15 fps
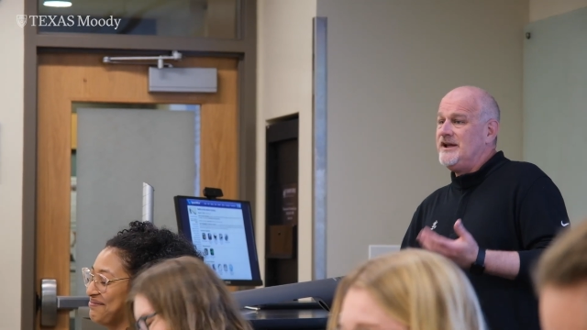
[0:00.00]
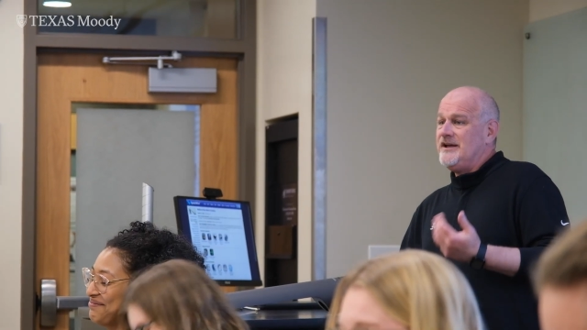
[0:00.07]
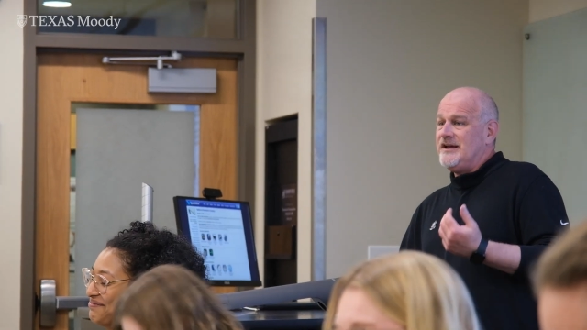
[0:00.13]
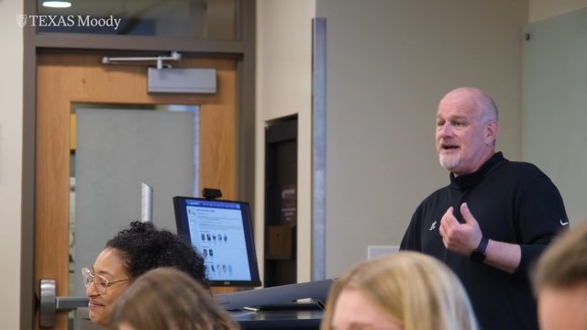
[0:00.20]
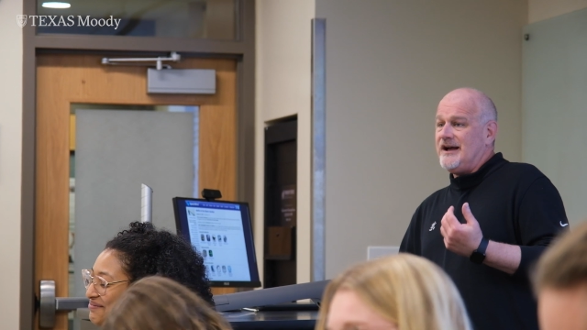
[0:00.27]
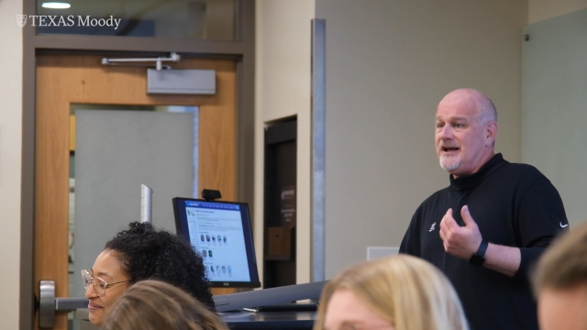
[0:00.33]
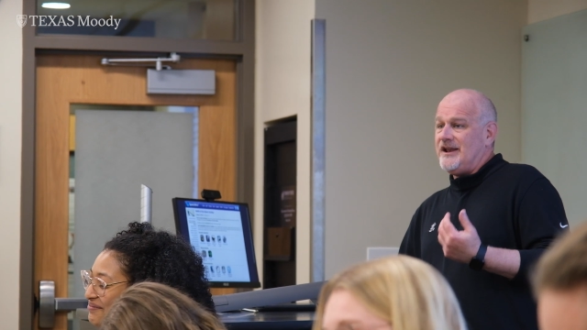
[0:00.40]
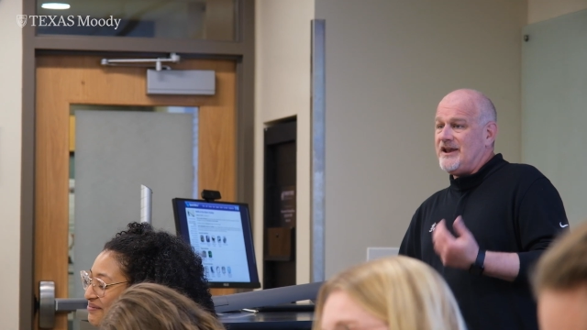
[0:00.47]

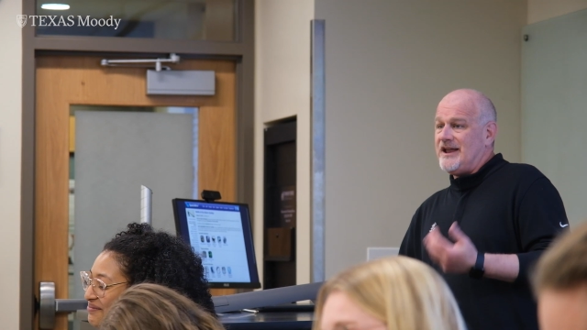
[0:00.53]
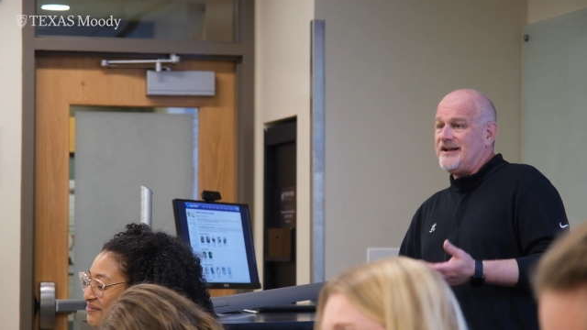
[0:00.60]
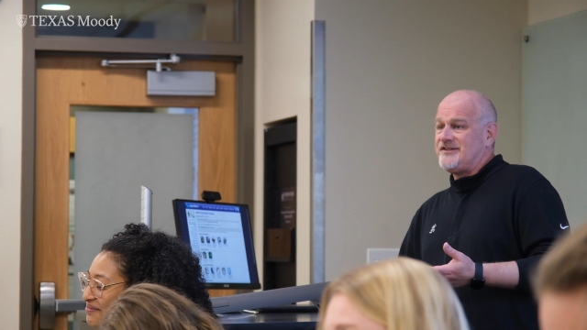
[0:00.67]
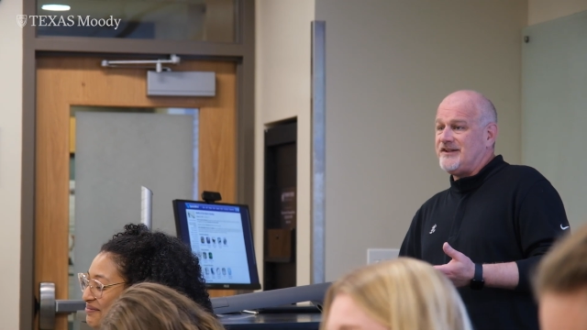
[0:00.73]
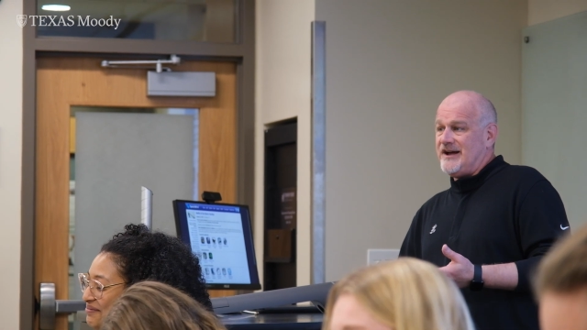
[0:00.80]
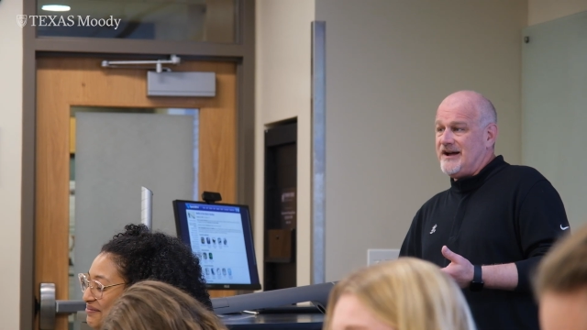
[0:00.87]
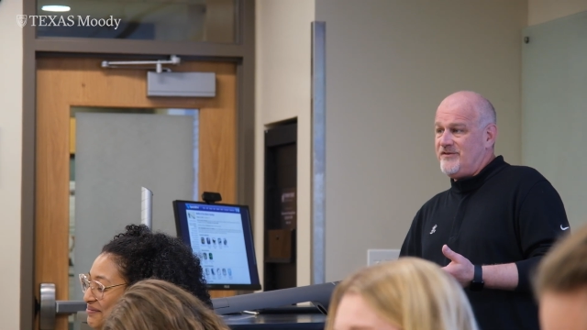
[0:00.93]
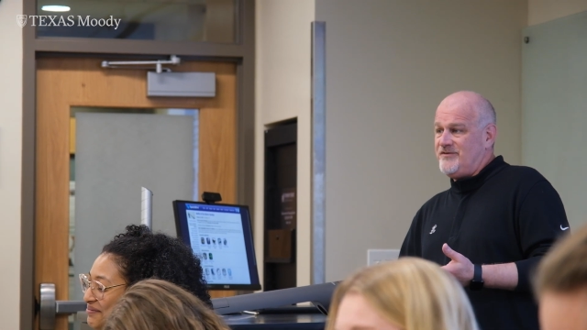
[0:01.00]
Speaker 1: so
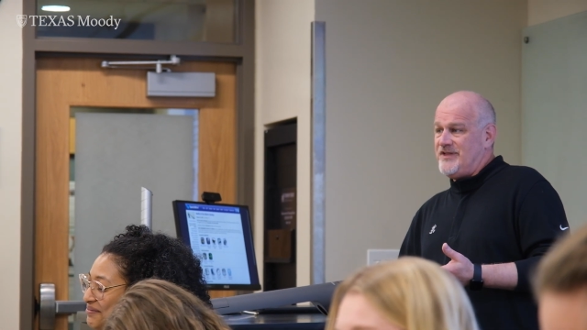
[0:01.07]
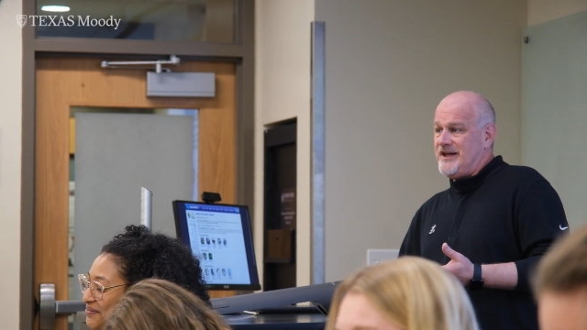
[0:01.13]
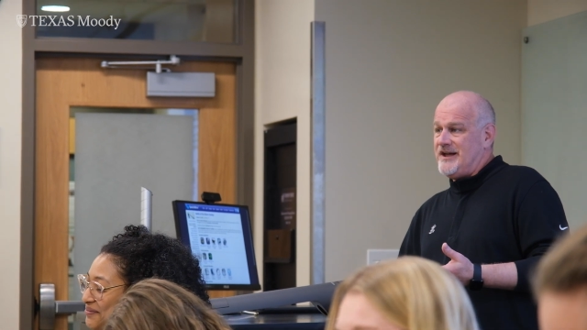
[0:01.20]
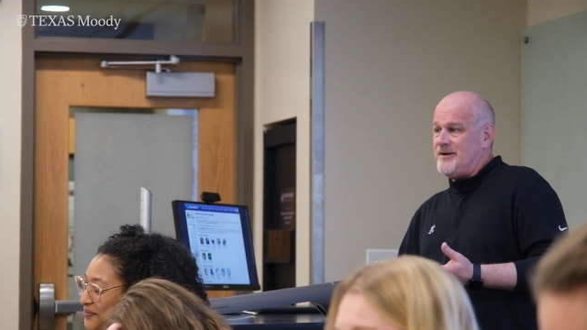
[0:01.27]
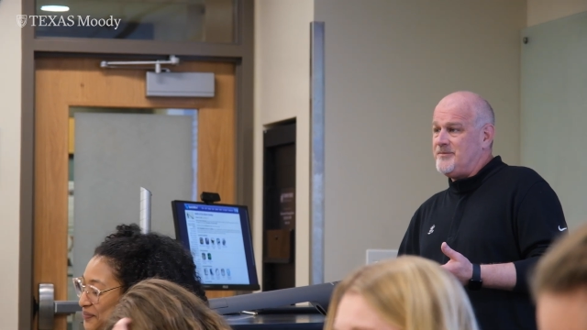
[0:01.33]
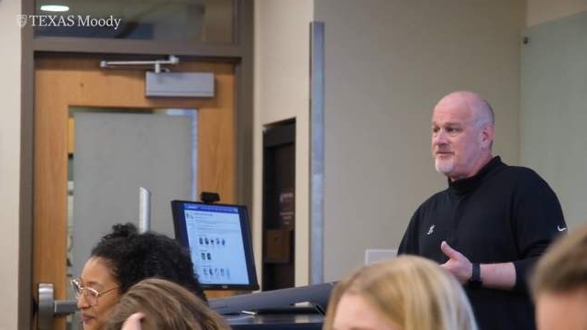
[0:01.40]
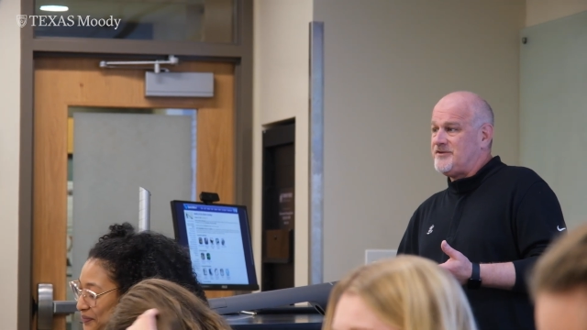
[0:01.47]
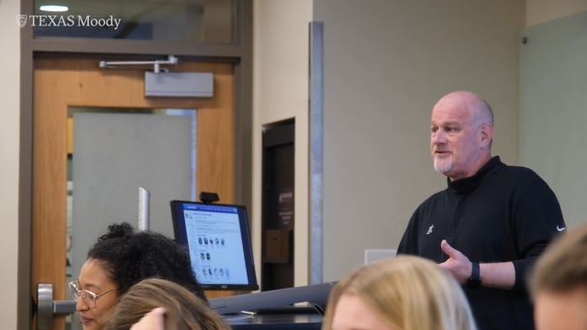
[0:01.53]
much about
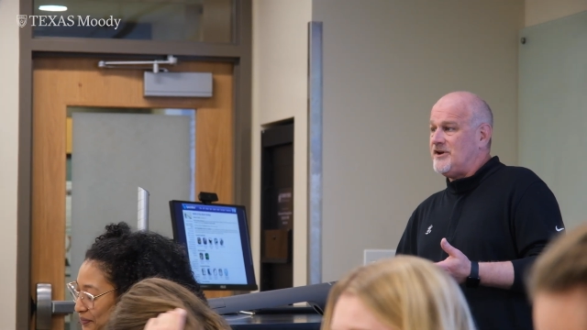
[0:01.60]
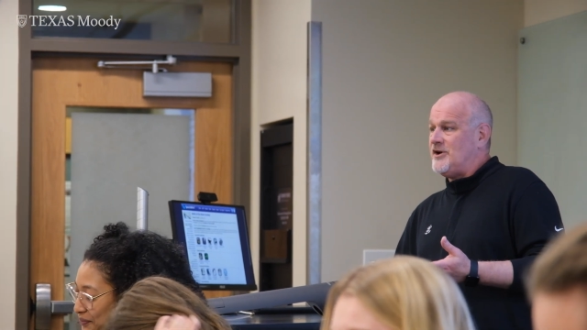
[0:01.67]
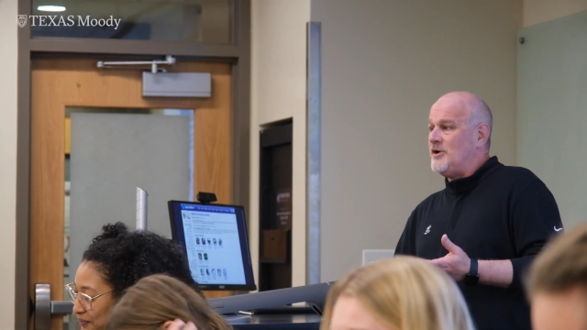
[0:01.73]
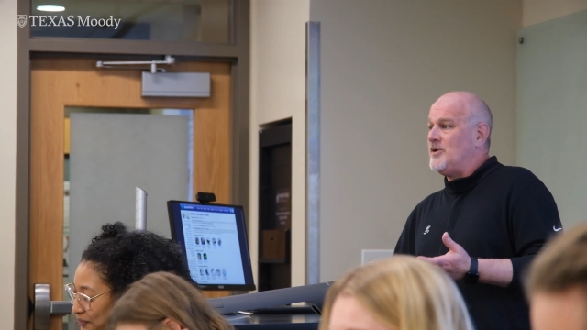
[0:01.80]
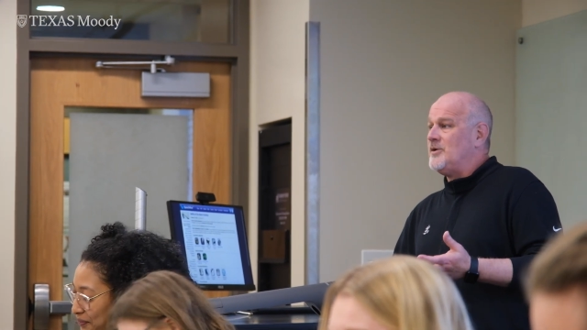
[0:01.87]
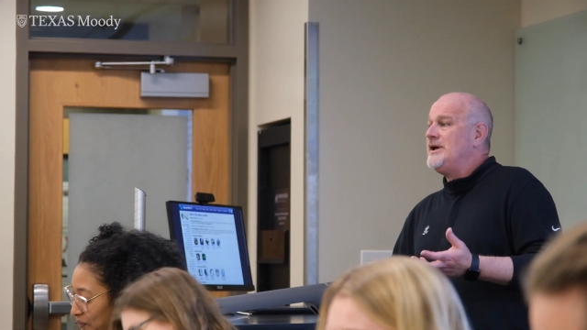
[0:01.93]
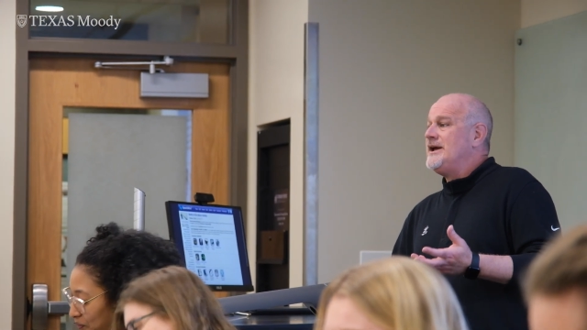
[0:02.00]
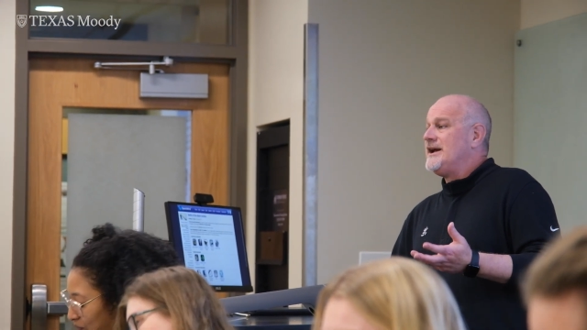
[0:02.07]
so
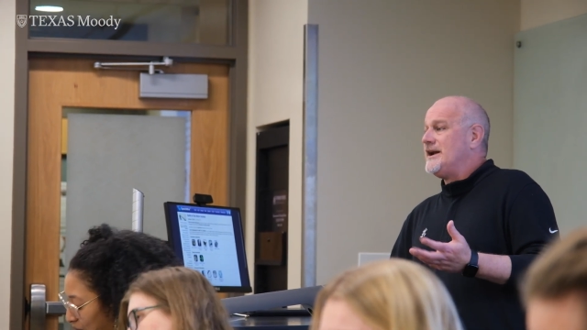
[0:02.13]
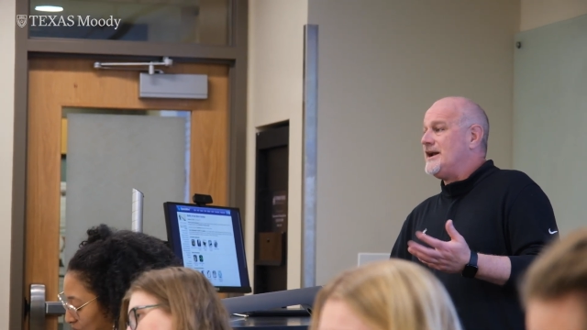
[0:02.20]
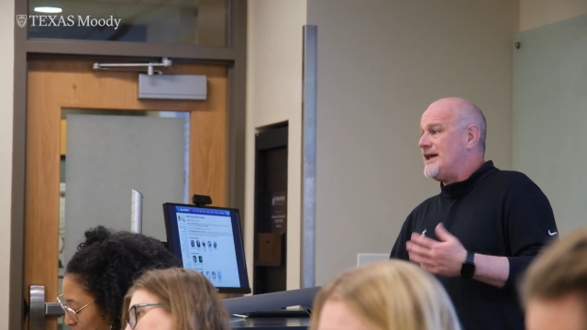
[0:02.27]
much.